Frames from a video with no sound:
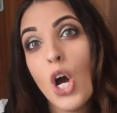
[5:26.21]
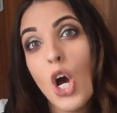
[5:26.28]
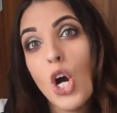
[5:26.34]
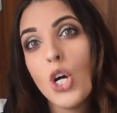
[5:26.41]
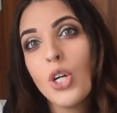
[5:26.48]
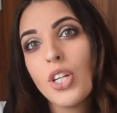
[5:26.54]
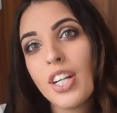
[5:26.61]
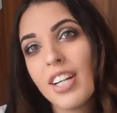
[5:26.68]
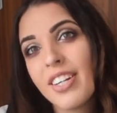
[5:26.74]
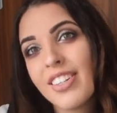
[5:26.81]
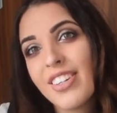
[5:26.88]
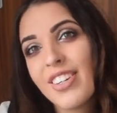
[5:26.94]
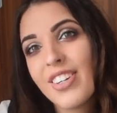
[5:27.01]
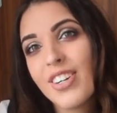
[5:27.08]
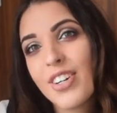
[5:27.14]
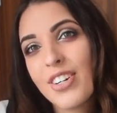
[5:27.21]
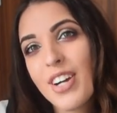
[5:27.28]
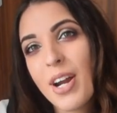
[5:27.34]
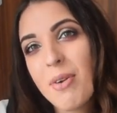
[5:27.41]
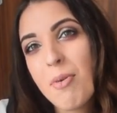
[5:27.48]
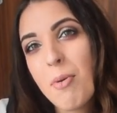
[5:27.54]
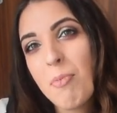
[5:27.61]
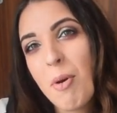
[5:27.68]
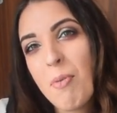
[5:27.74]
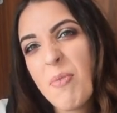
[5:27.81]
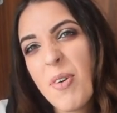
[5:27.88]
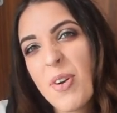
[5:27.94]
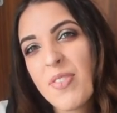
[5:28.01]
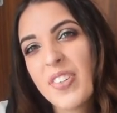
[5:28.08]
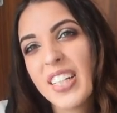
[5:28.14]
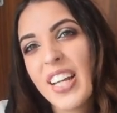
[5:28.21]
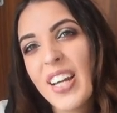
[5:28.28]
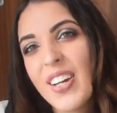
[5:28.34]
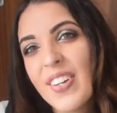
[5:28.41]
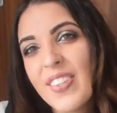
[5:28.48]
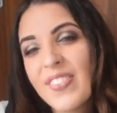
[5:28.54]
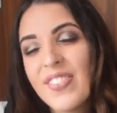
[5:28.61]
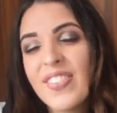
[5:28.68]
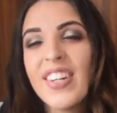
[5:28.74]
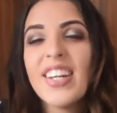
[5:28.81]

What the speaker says: hug and create a bit more of a curve